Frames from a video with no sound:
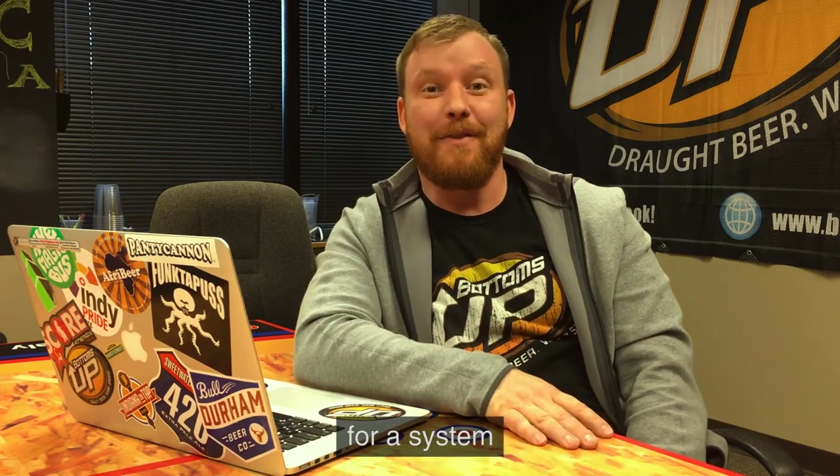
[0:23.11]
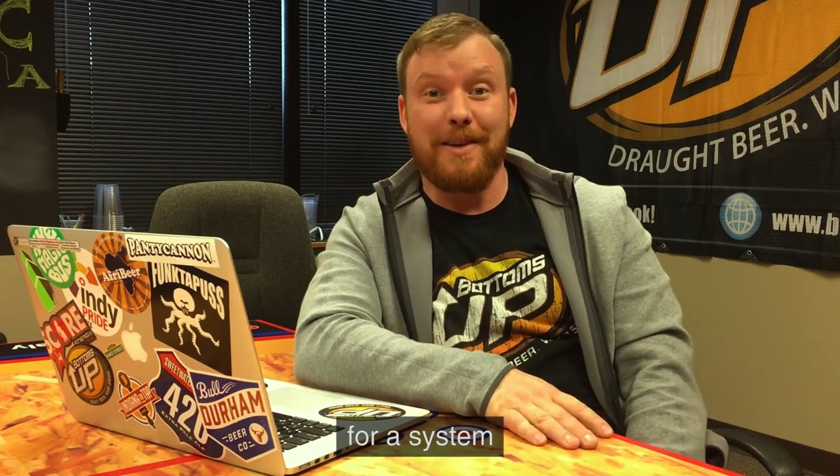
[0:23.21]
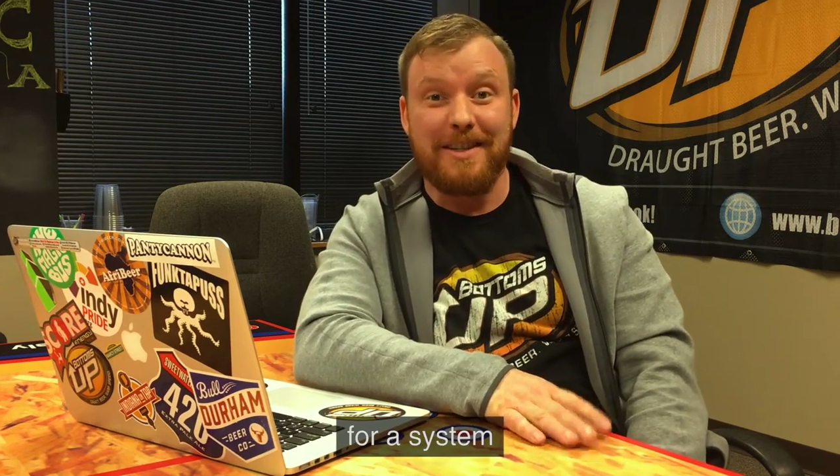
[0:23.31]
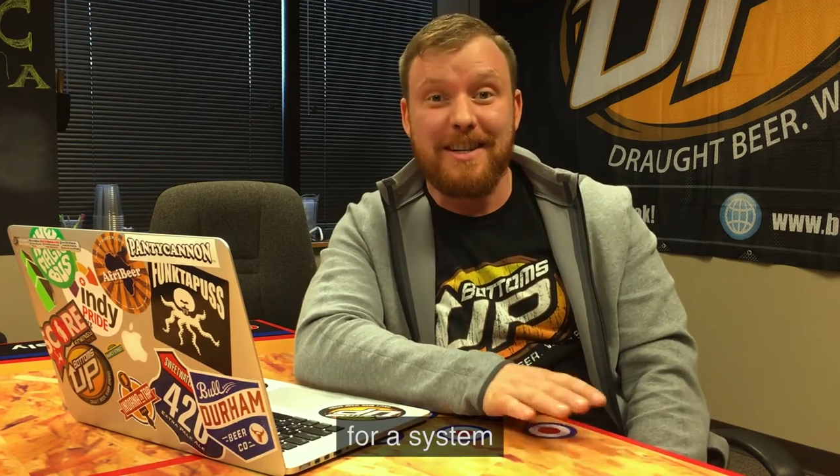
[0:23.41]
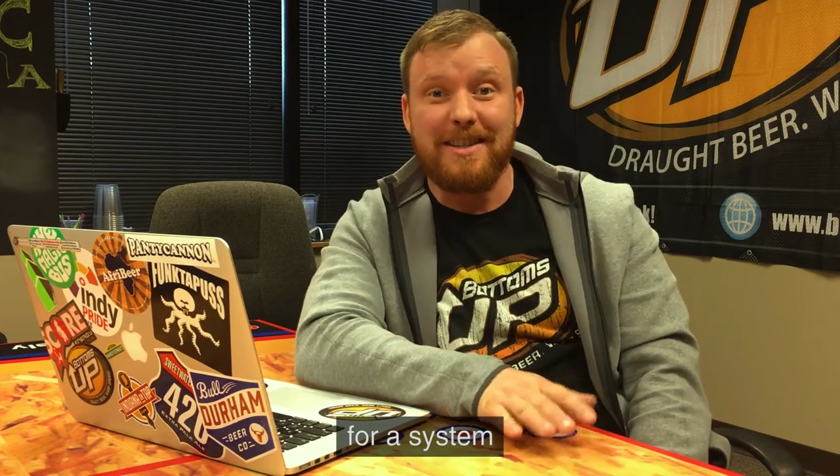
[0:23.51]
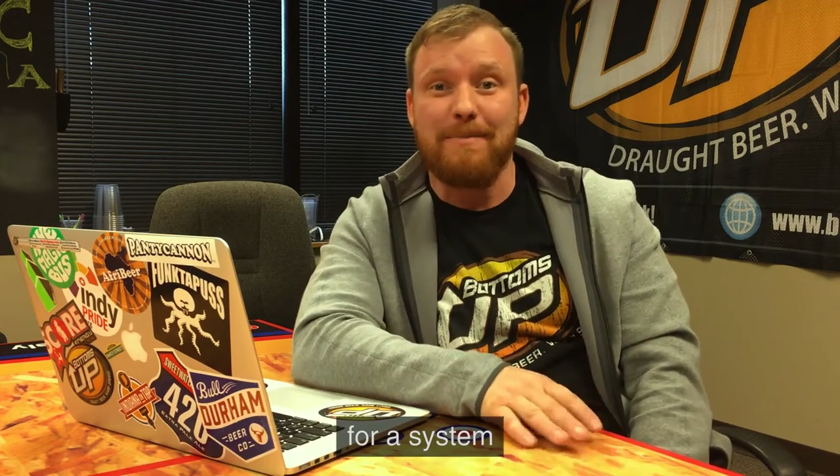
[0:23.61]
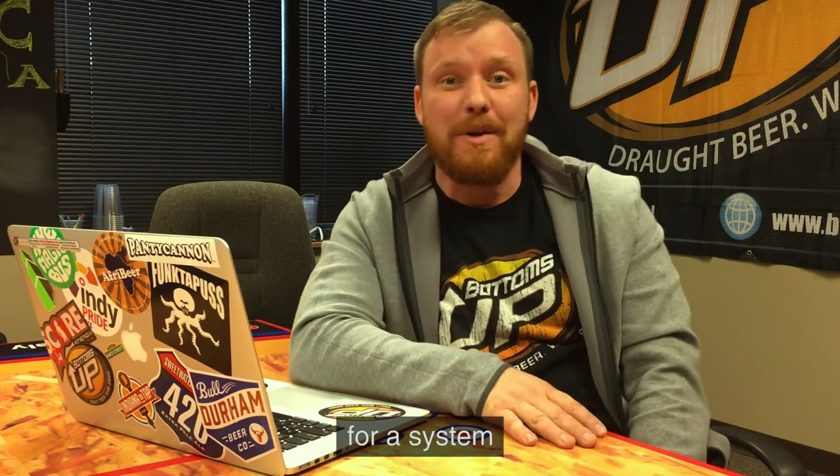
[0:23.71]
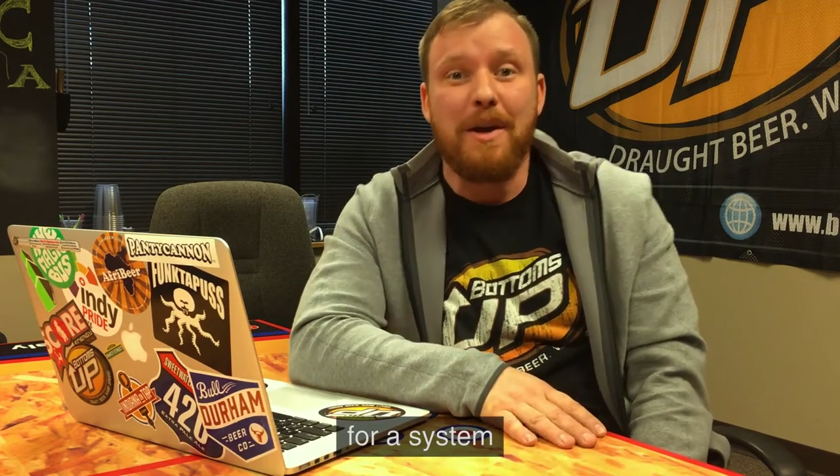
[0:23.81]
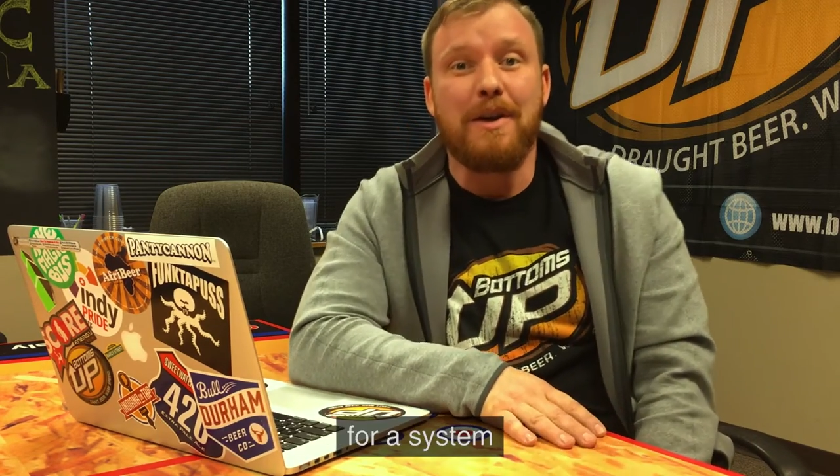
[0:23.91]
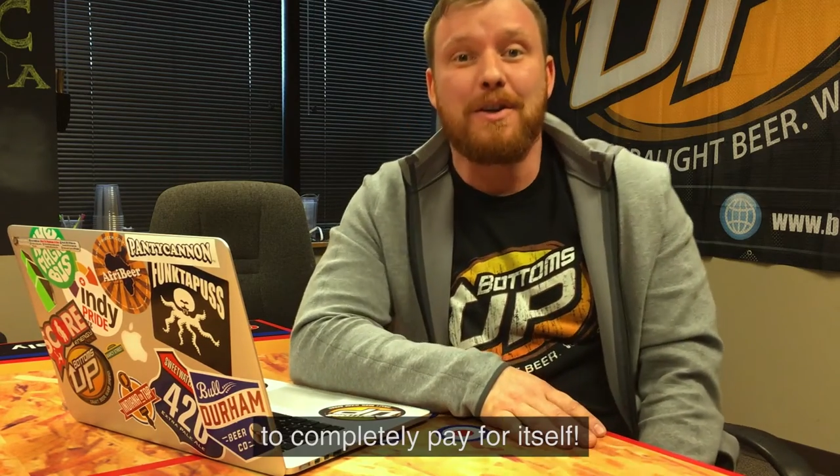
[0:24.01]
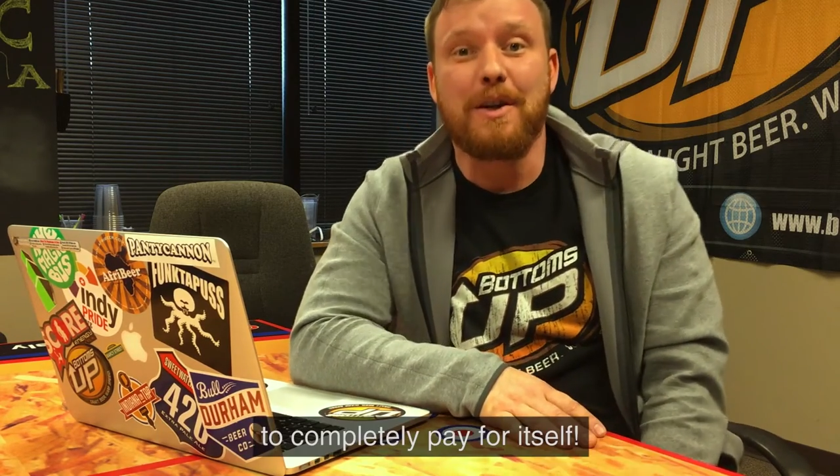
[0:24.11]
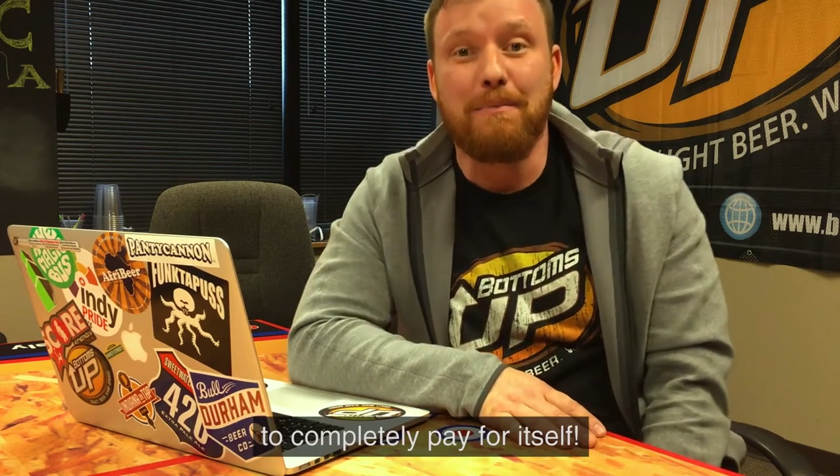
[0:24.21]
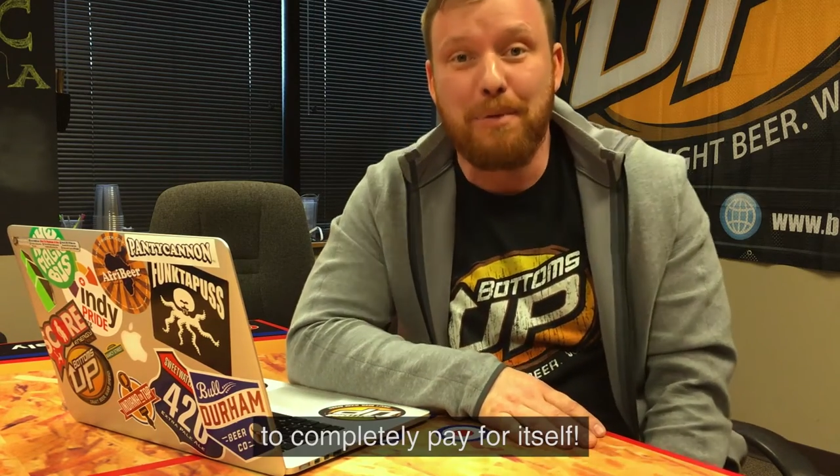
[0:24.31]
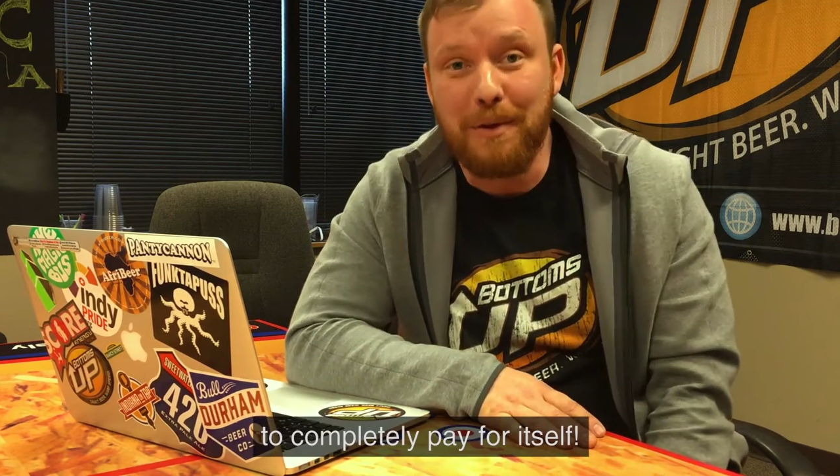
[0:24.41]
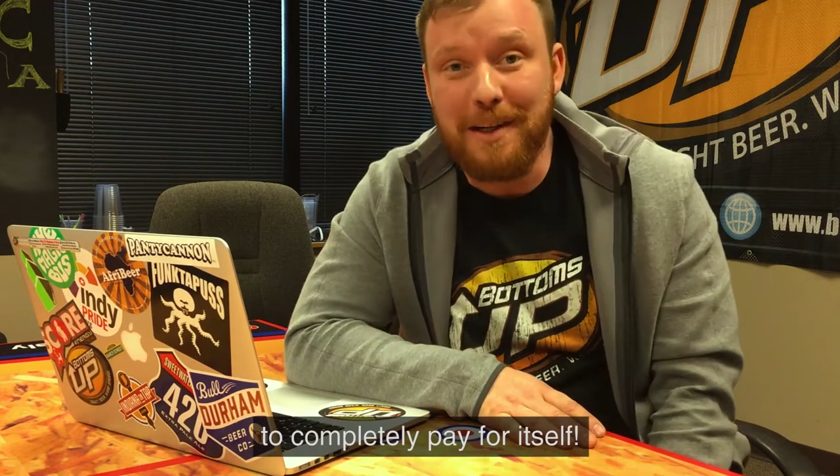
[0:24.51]
for a system to
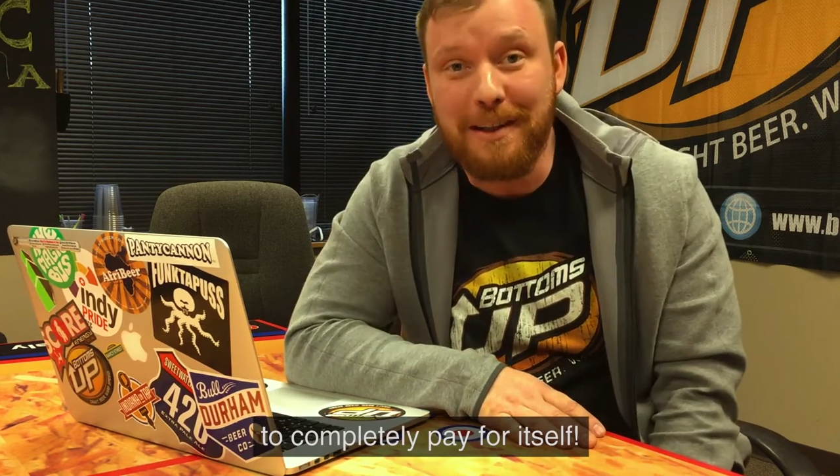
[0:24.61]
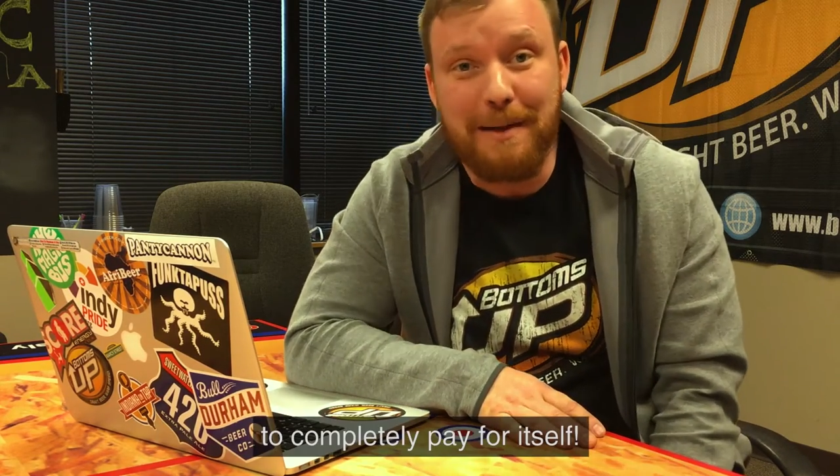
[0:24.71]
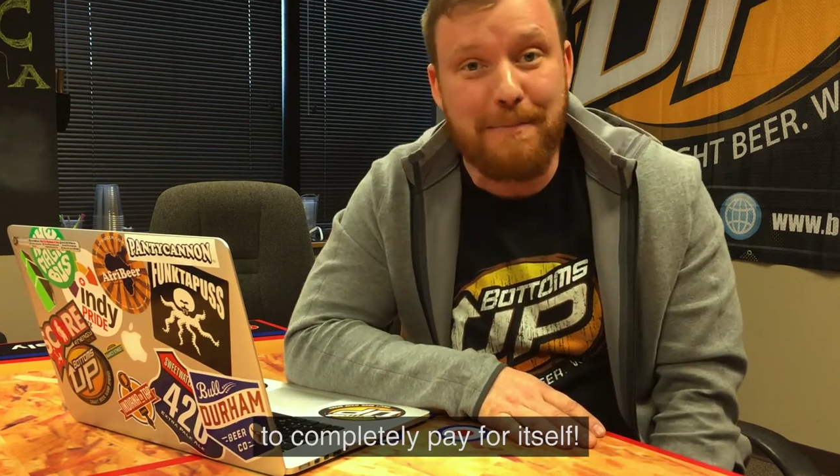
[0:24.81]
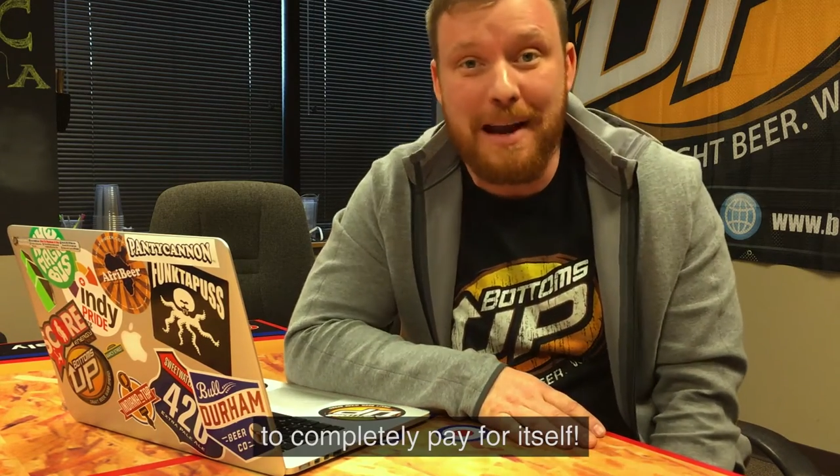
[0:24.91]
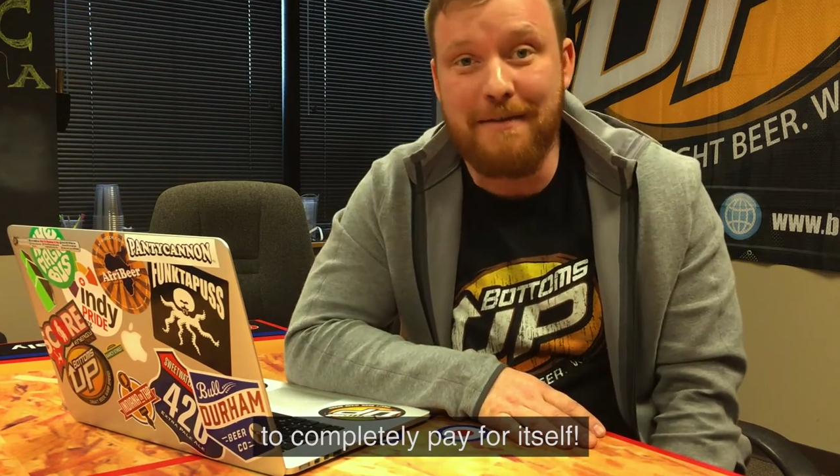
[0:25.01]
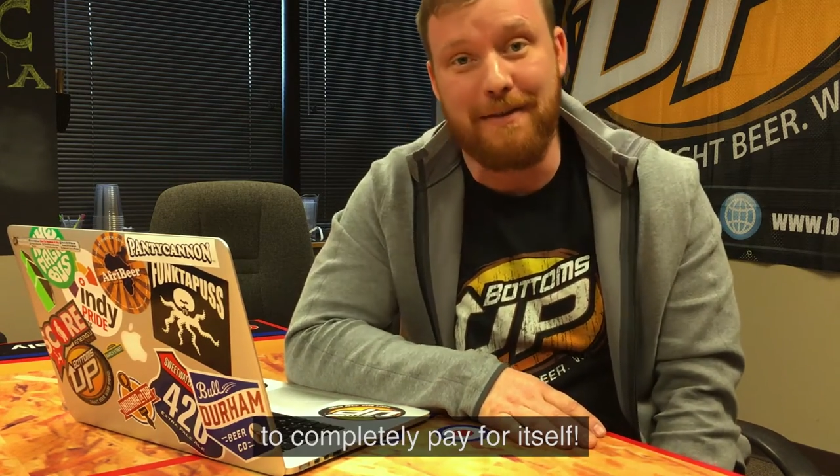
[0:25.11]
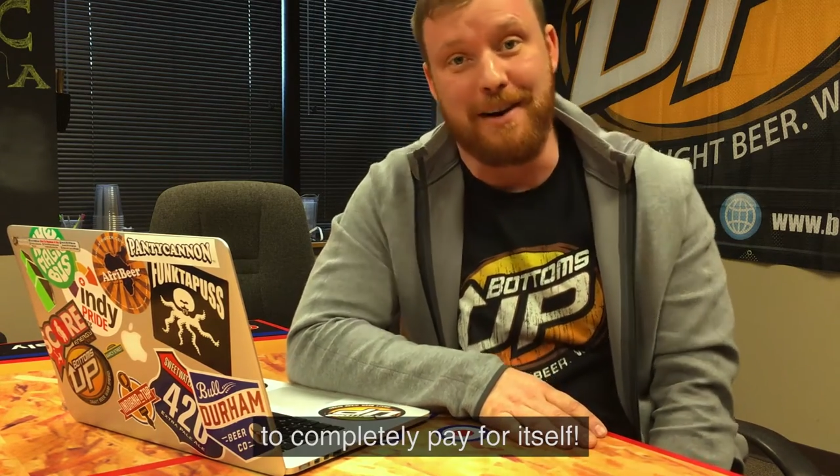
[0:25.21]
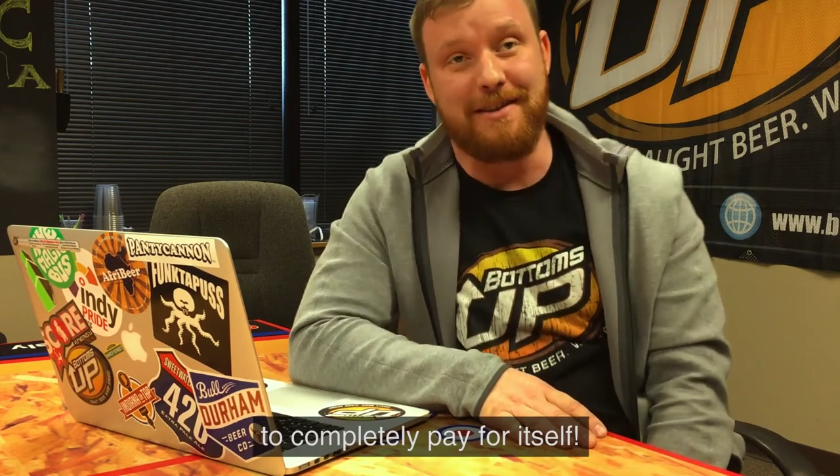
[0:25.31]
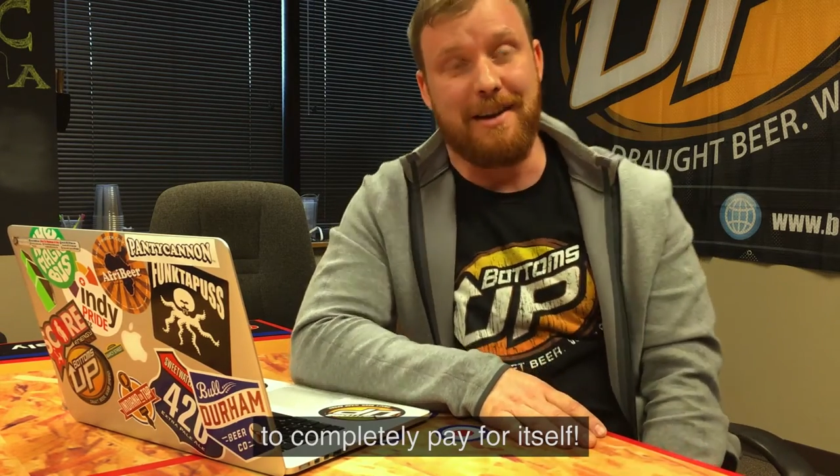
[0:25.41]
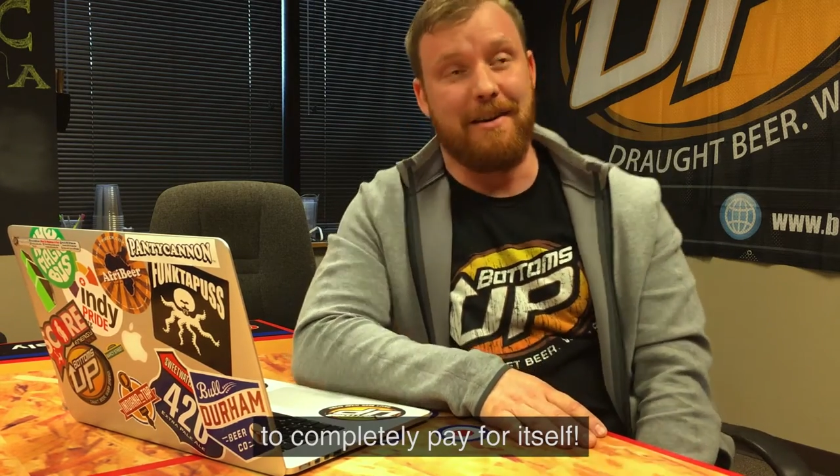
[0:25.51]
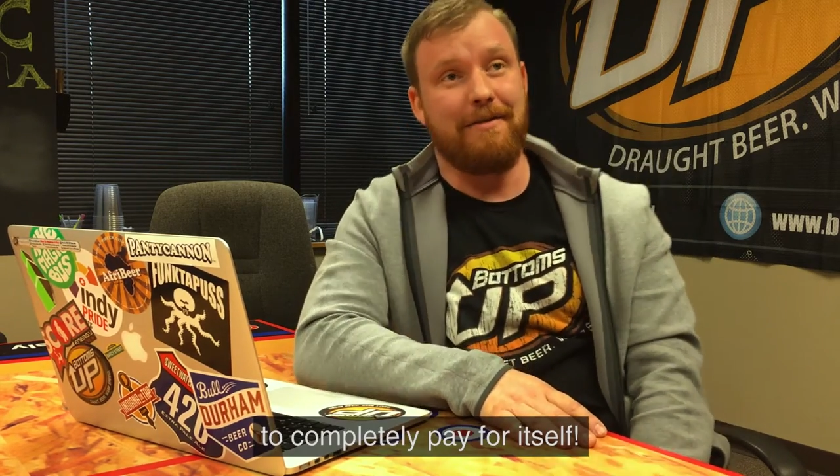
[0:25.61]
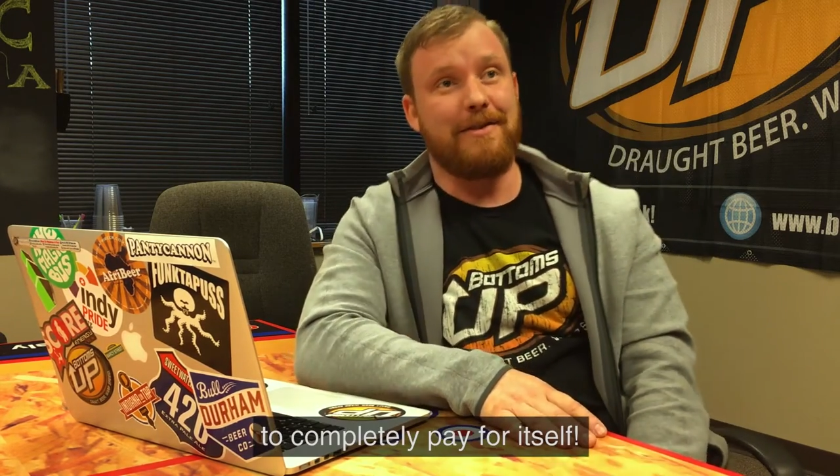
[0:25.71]
completely pay for itself.